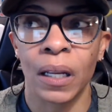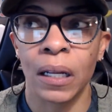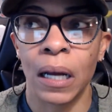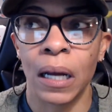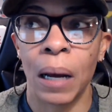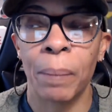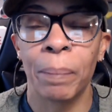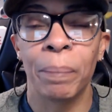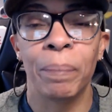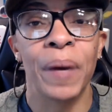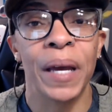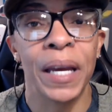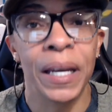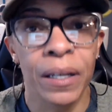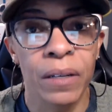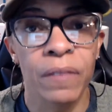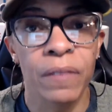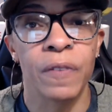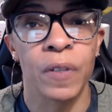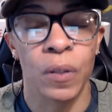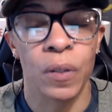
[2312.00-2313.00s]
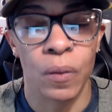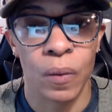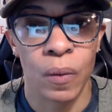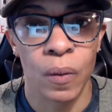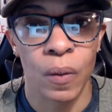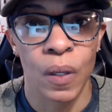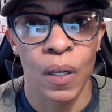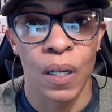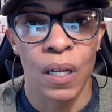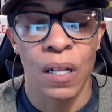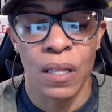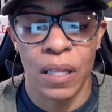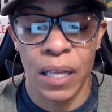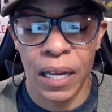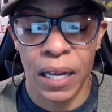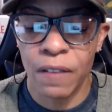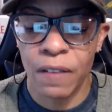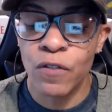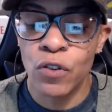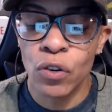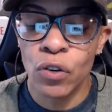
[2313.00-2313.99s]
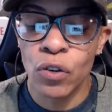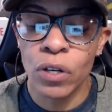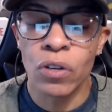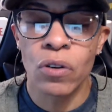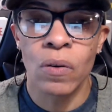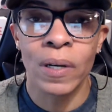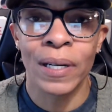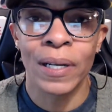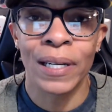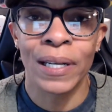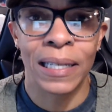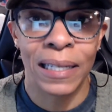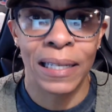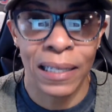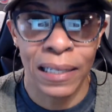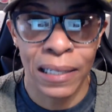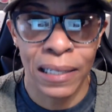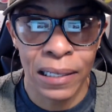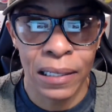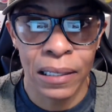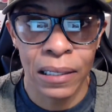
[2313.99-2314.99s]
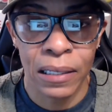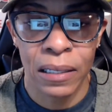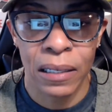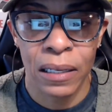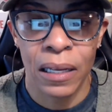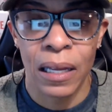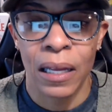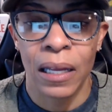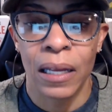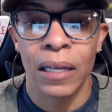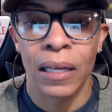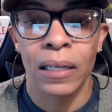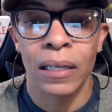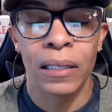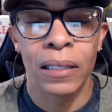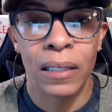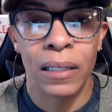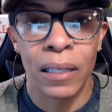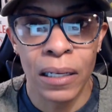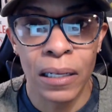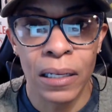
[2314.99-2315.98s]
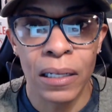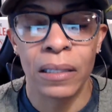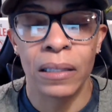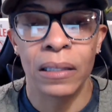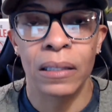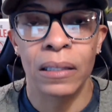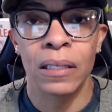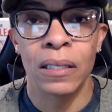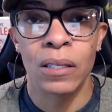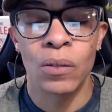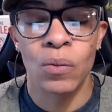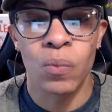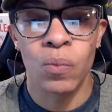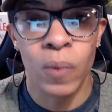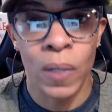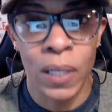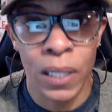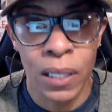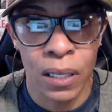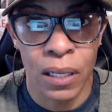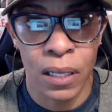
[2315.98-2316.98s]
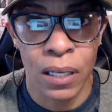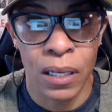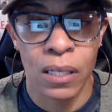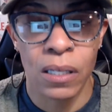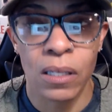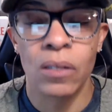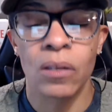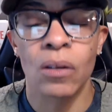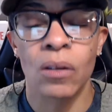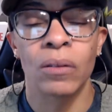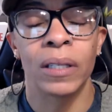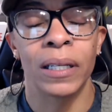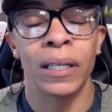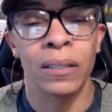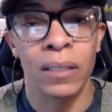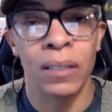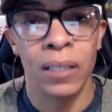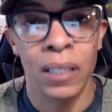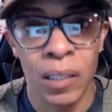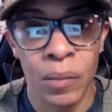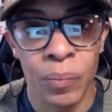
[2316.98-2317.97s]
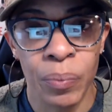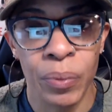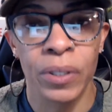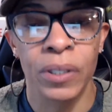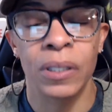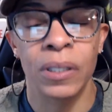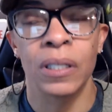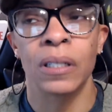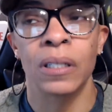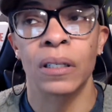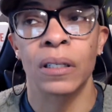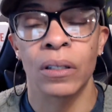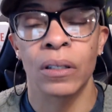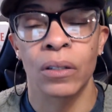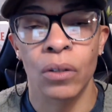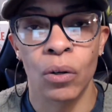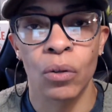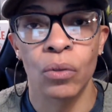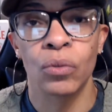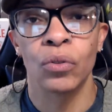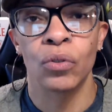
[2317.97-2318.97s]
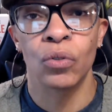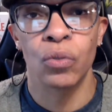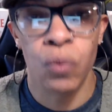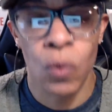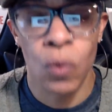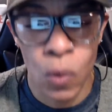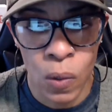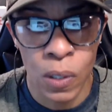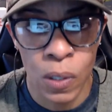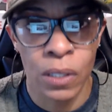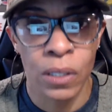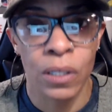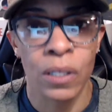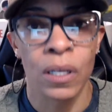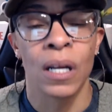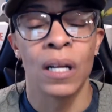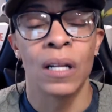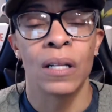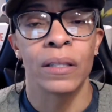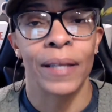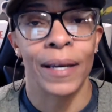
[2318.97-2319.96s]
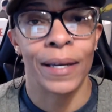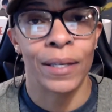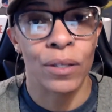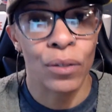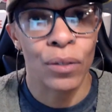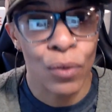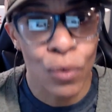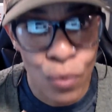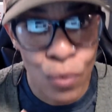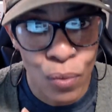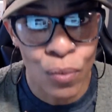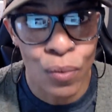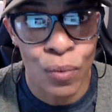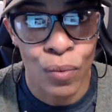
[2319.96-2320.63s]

beg of you that if you're going to get it this weekend so that 10% can go towards that school.